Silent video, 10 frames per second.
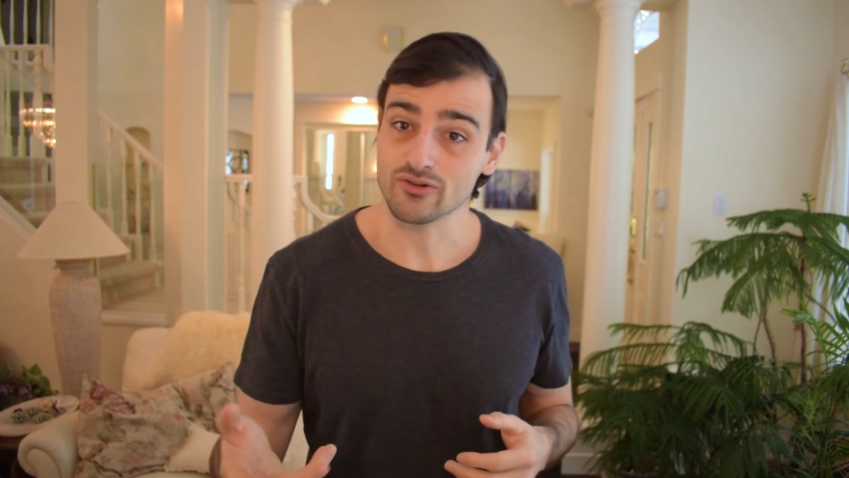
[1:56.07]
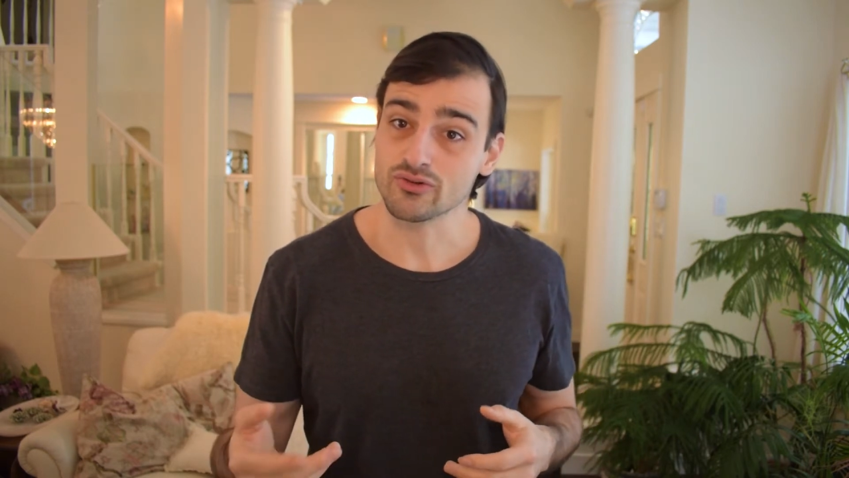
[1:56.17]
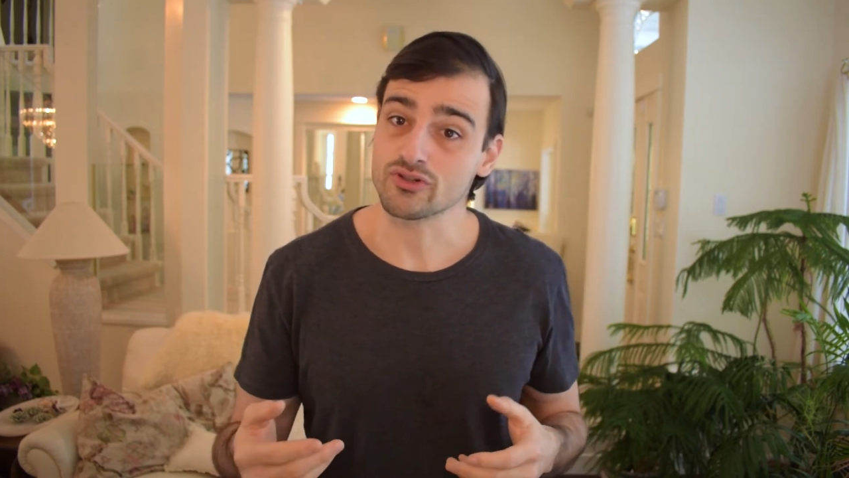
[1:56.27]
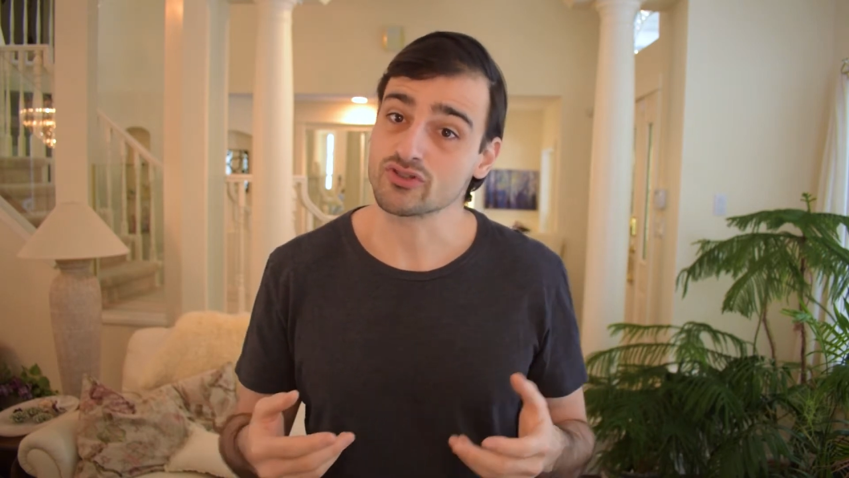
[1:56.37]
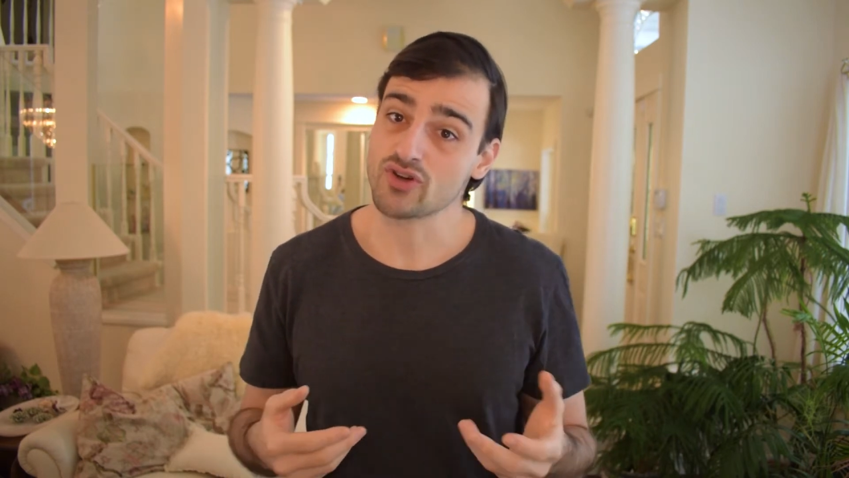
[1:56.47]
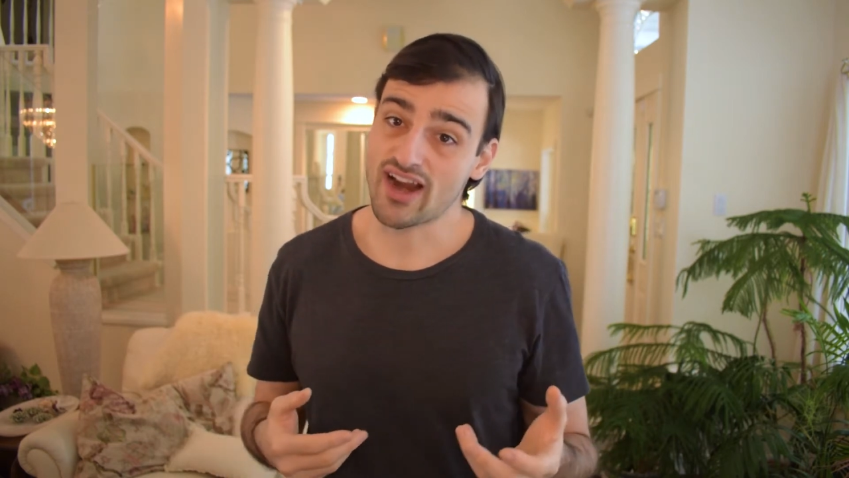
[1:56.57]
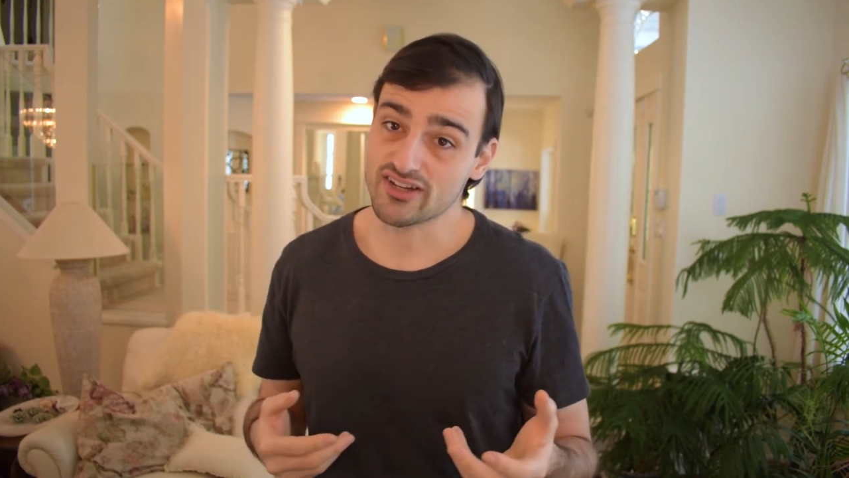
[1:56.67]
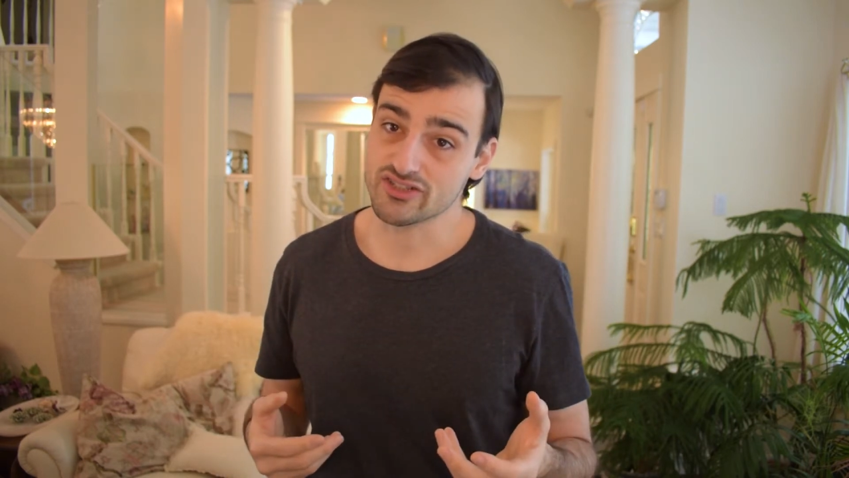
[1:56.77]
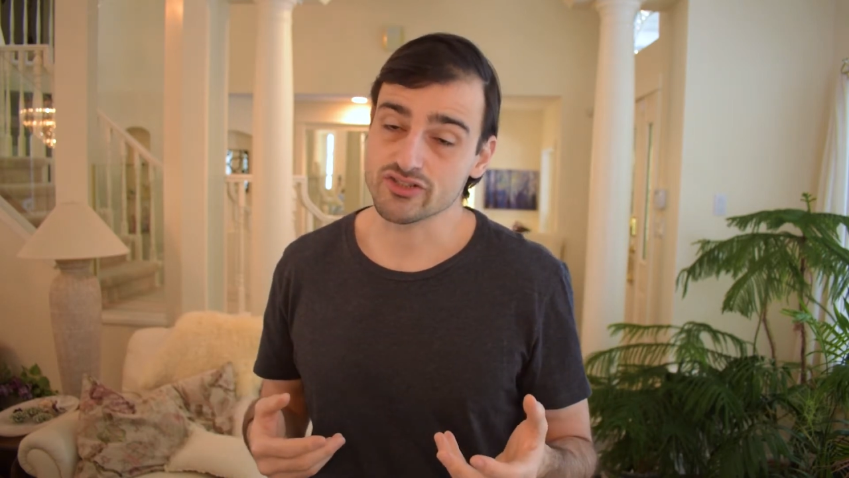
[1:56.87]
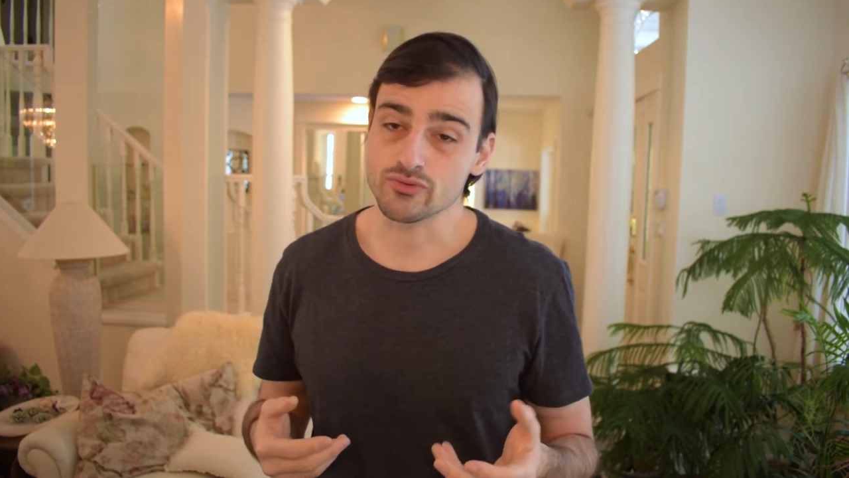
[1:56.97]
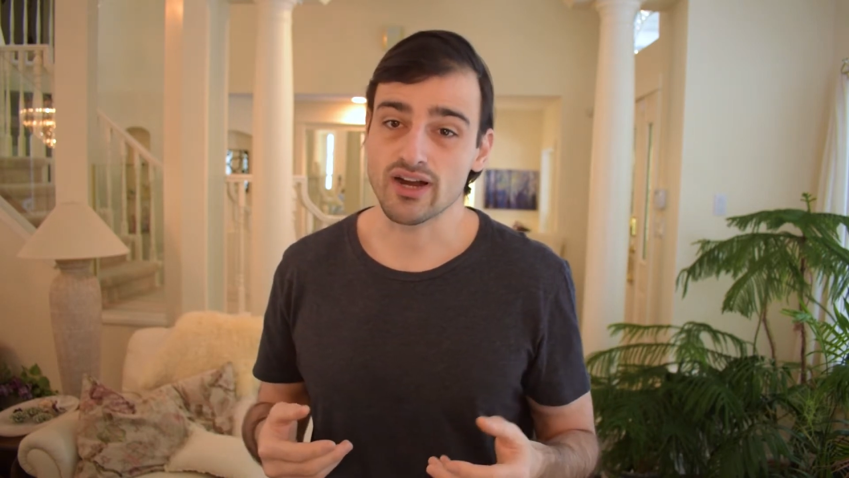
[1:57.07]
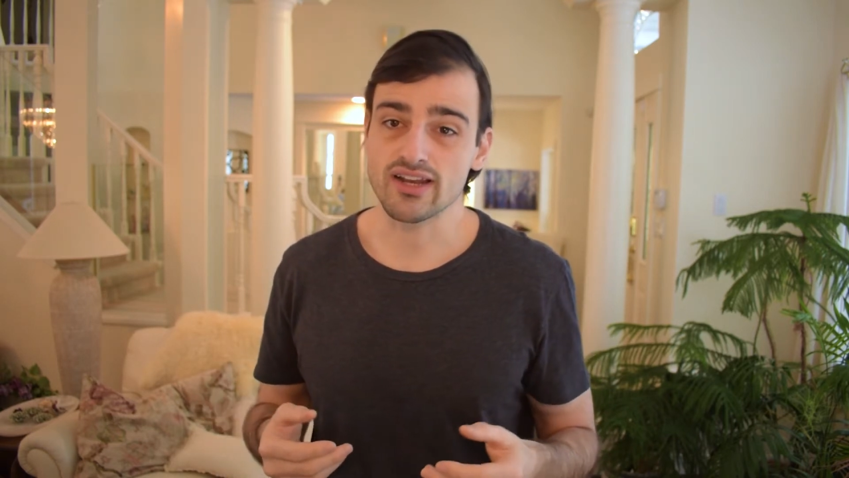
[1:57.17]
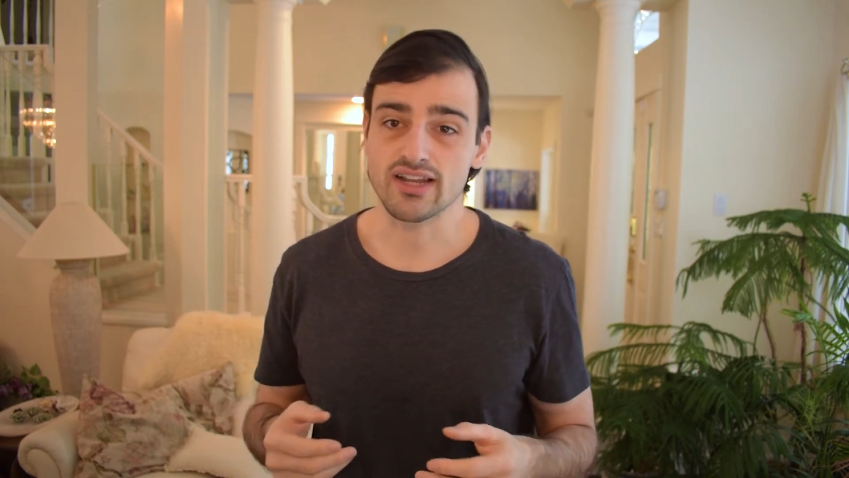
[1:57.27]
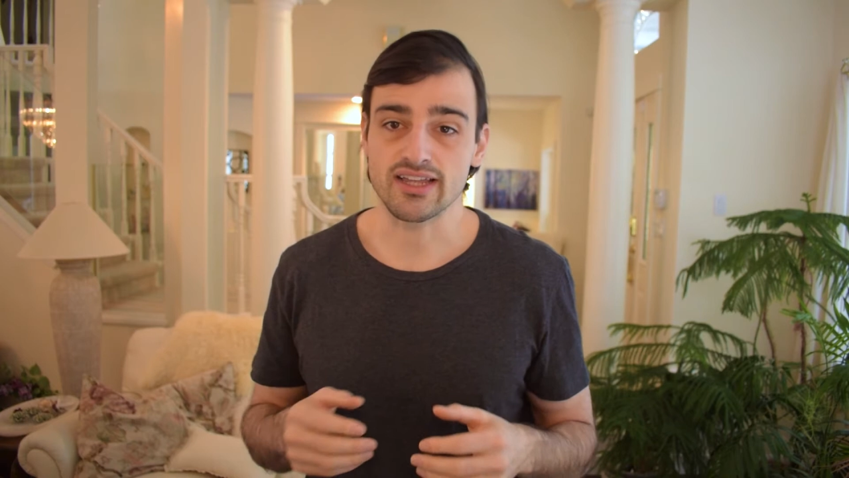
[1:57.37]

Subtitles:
or who you're attracted to, right?